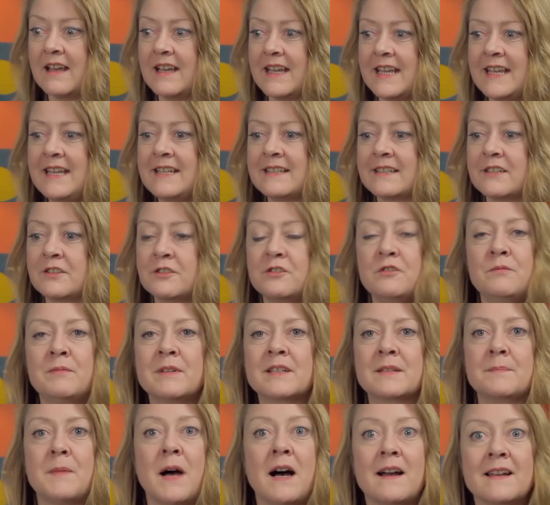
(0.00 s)
he's a
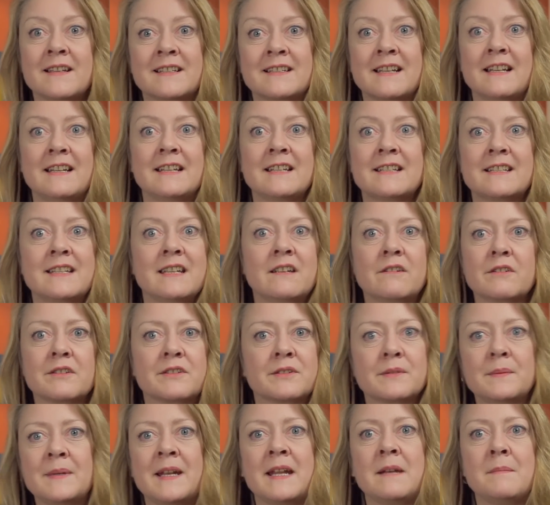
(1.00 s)
super spy selling
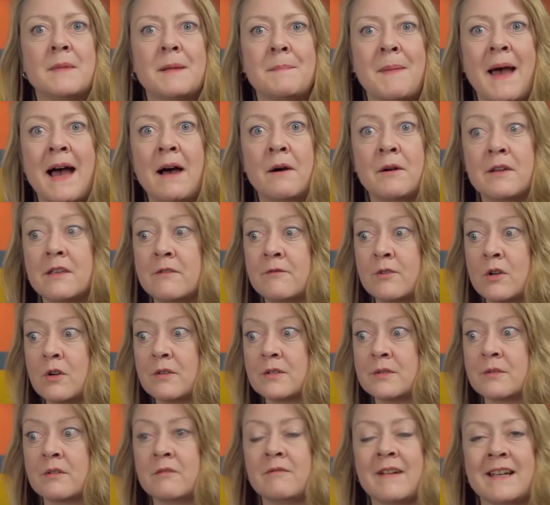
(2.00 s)
secrets to an enemy power, you've
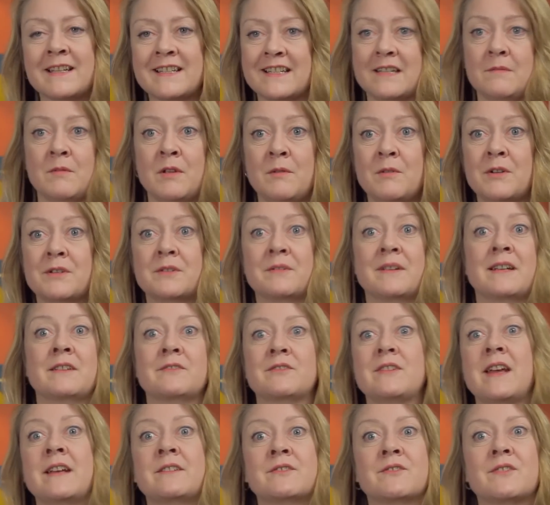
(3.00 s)
got to arrest him, we want to
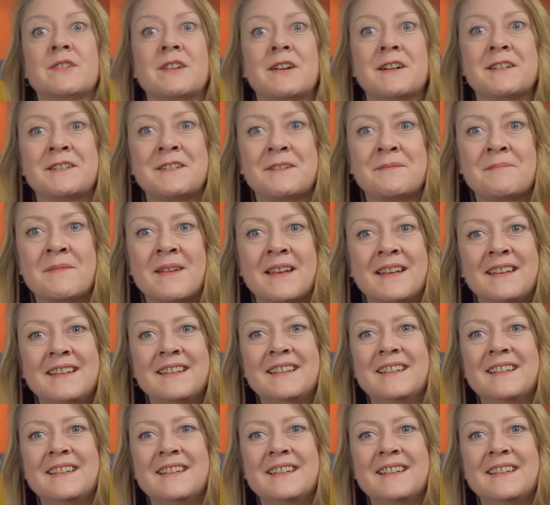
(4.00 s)
extradite him.